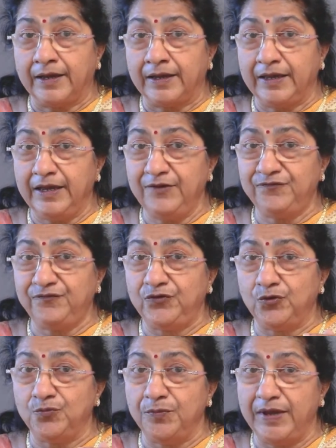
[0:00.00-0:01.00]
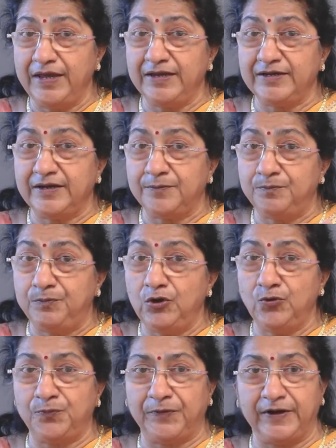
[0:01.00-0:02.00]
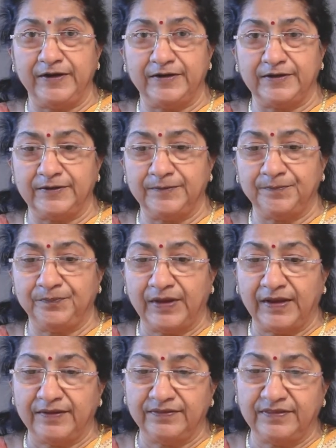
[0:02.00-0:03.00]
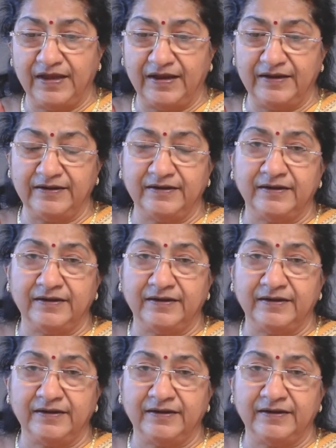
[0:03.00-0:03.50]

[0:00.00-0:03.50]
if you make a blueprint, then